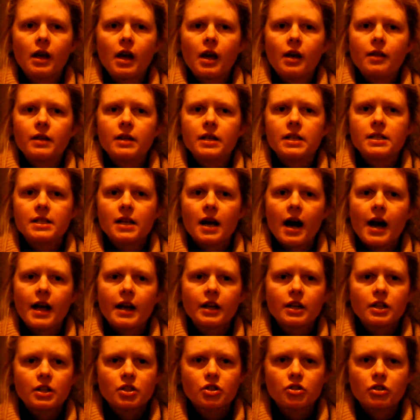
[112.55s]
the design and
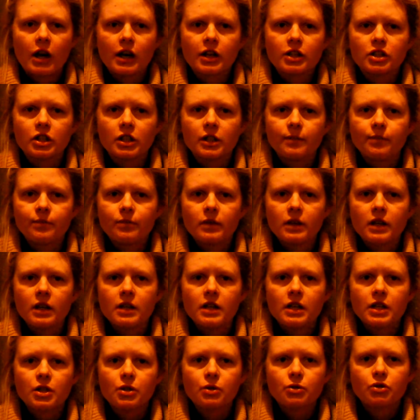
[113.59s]
construction, the
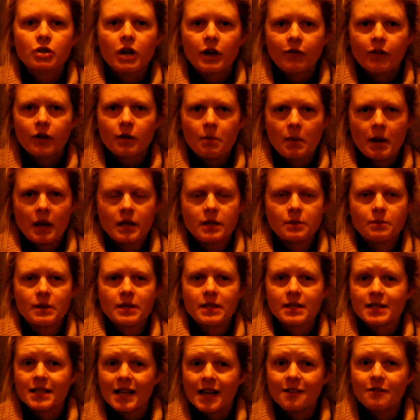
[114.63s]
initial traffic management
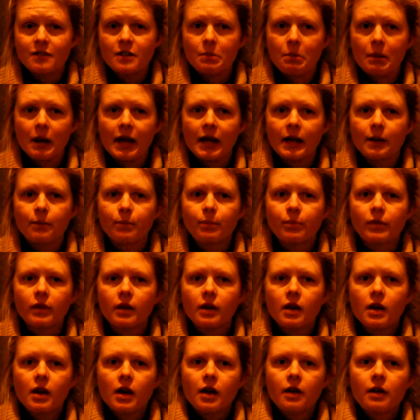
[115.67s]
and safety plan,
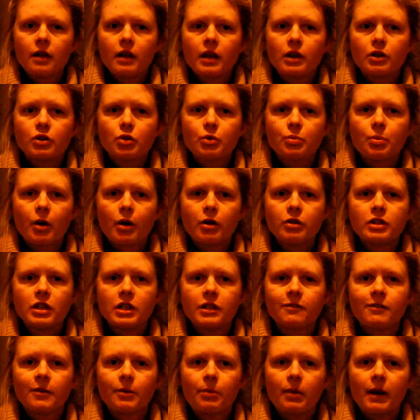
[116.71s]
the initial project
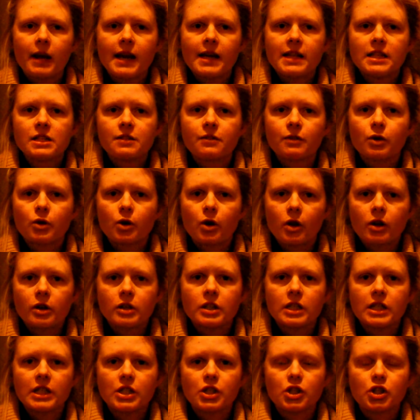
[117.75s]
for plans for
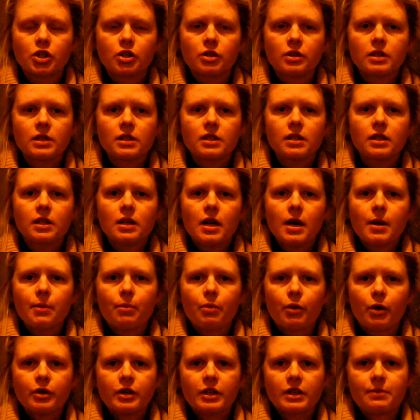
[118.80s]
quality assurance,
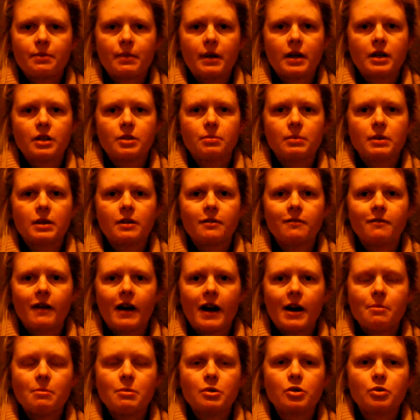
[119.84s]
project management,
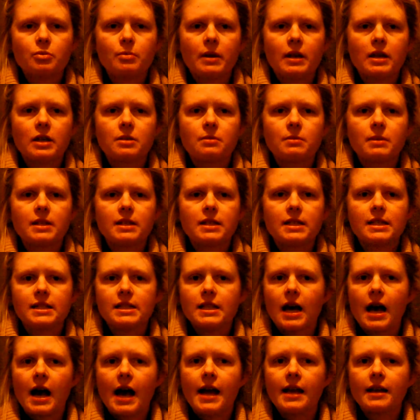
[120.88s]
environmental management,
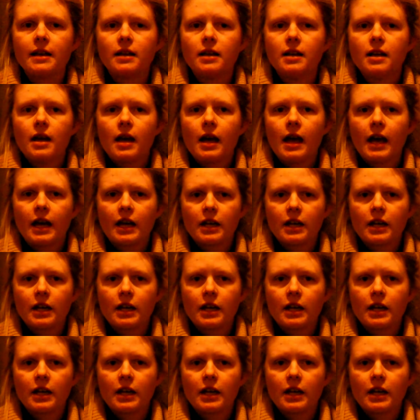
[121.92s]
design and